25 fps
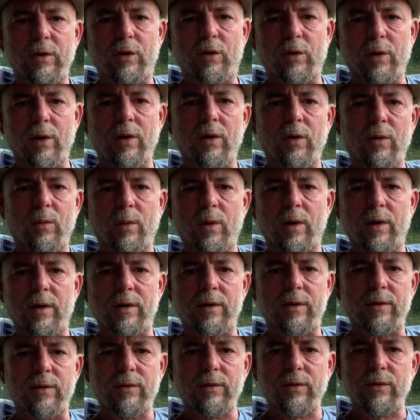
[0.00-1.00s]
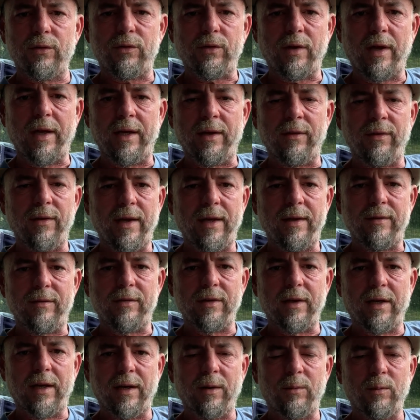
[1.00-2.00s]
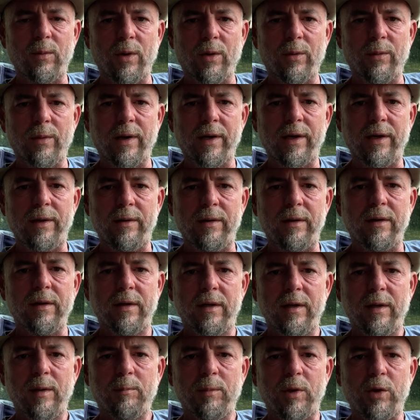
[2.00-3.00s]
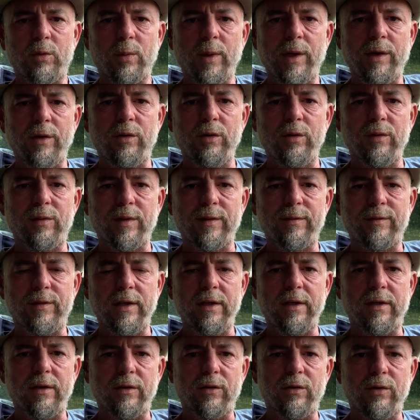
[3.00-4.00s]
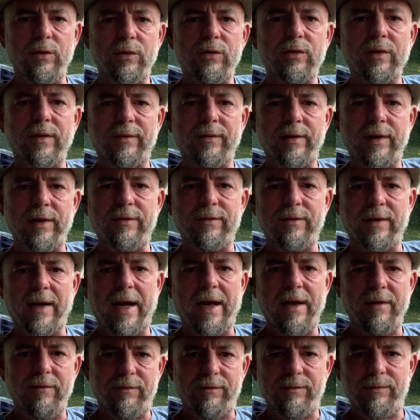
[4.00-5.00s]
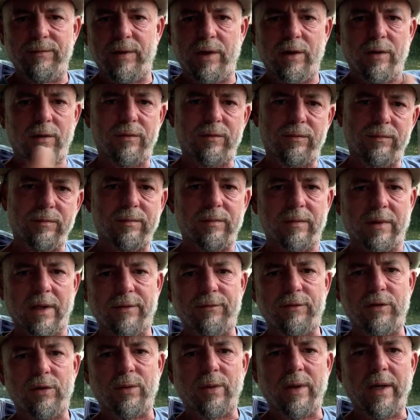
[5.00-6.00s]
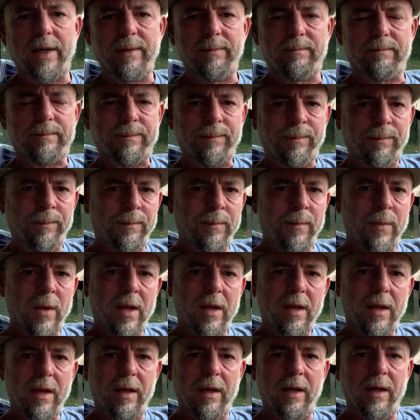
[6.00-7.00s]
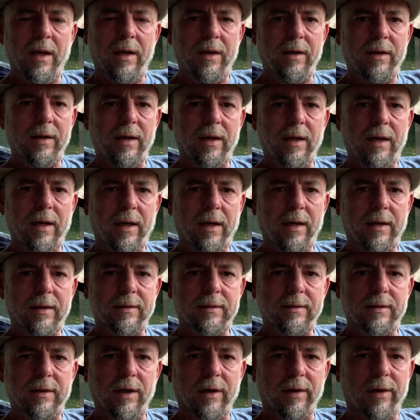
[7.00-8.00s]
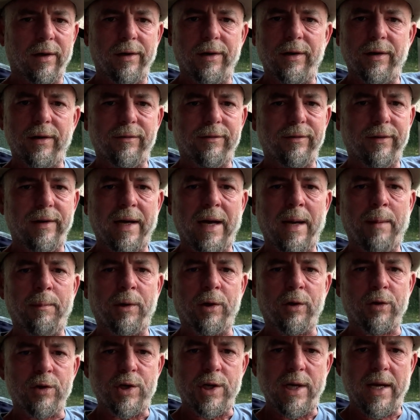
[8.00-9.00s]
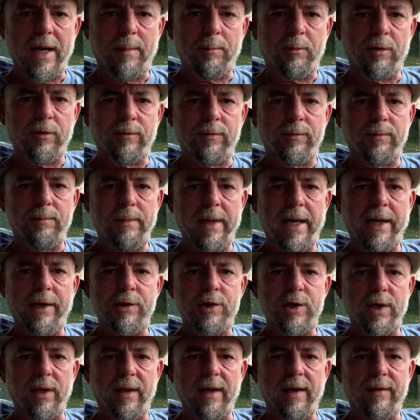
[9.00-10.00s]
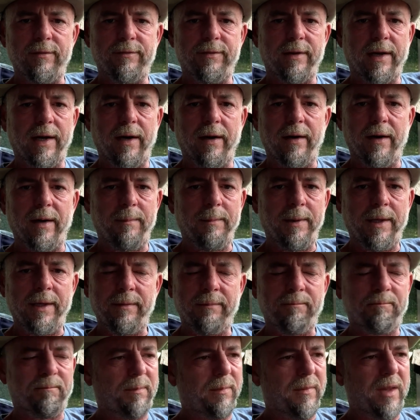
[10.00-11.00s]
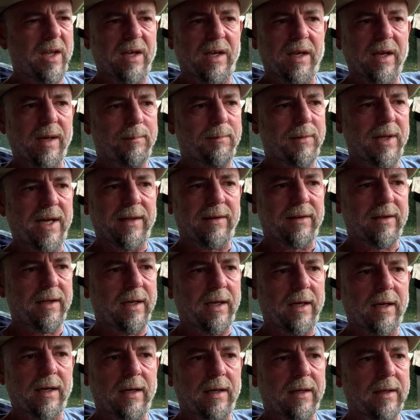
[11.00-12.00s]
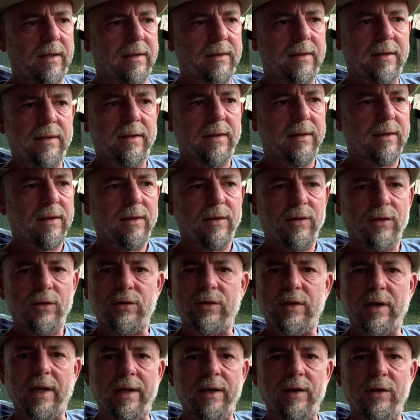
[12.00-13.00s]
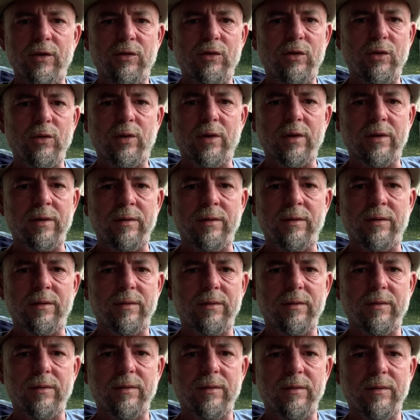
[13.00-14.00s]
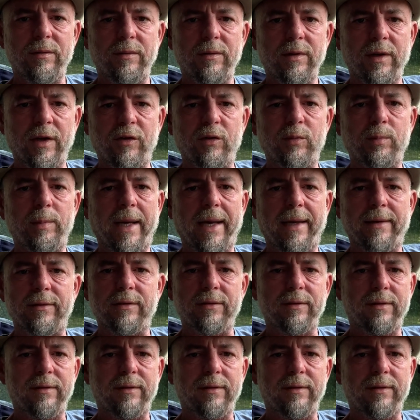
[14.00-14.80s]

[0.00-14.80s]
grill were saying that we're running between 250 to 275, left to right. And Gunnar did a phenomenal job of managing that fire. I mean, he kept that thing steady as you can expect.